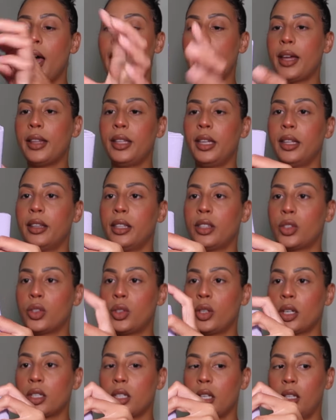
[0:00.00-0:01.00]
I think this
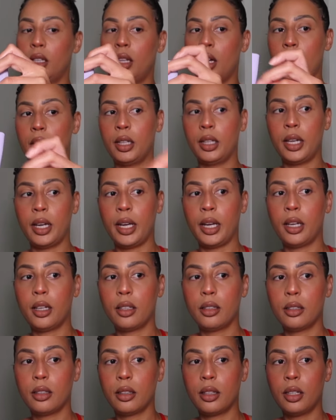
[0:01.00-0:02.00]
looks a lot like
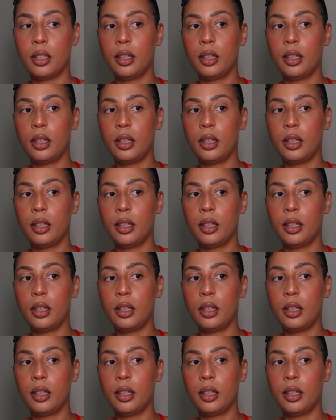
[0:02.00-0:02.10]
the